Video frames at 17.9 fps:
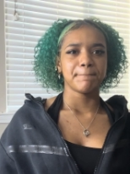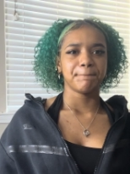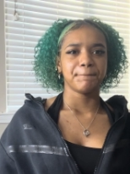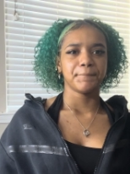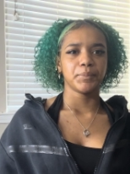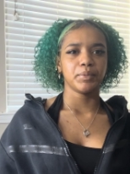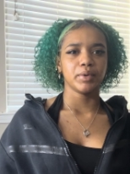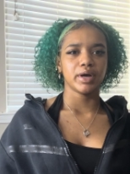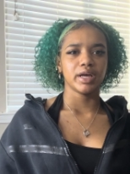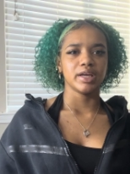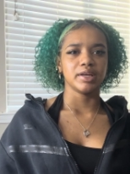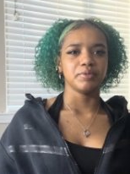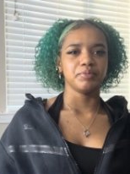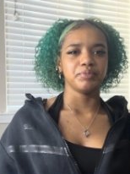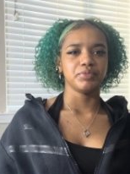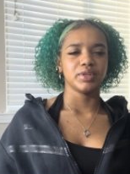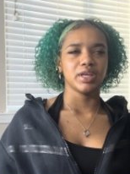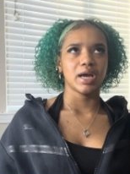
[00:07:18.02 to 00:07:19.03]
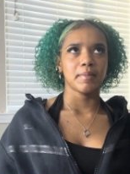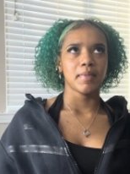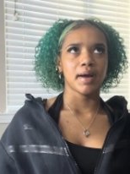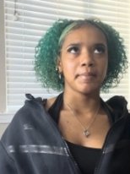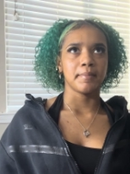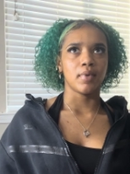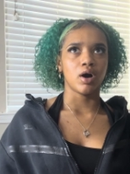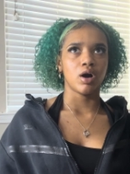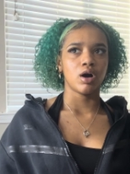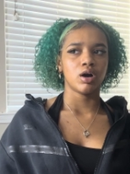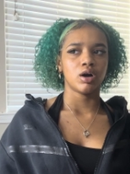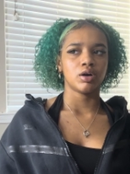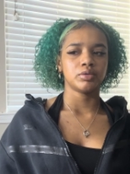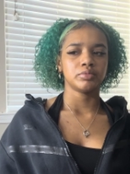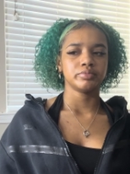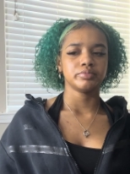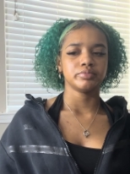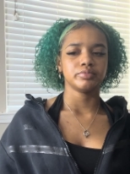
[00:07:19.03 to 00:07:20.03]
But yeah, my
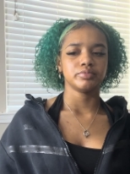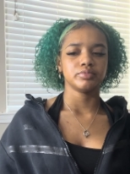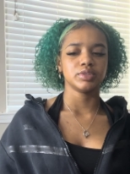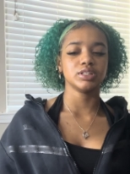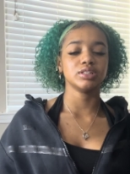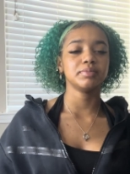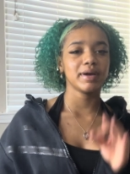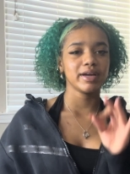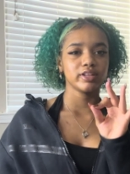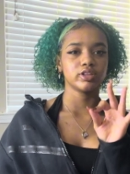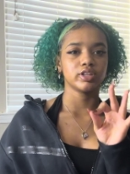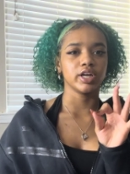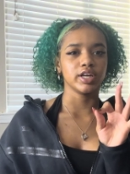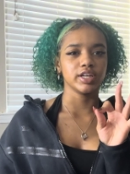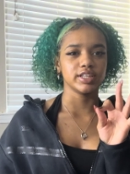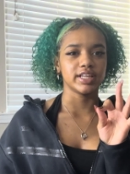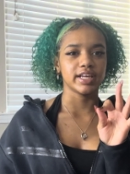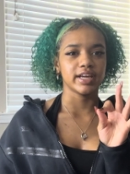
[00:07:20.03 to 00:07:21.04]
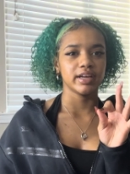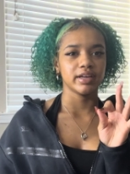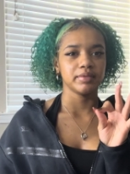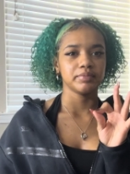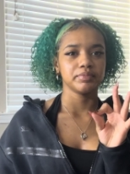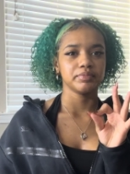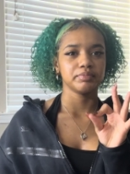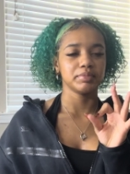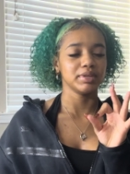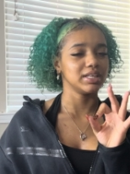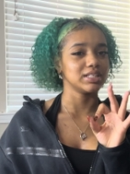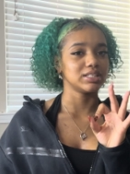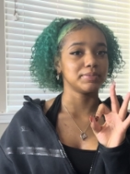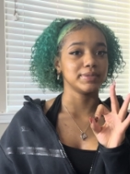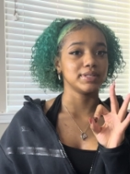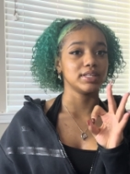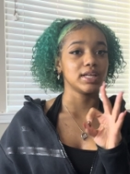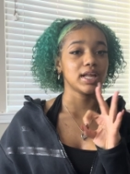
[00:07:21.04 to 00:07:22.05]
mom, this is my 3rd day being
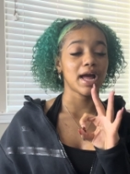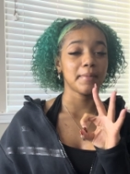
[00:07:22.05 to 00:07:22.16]
suspended.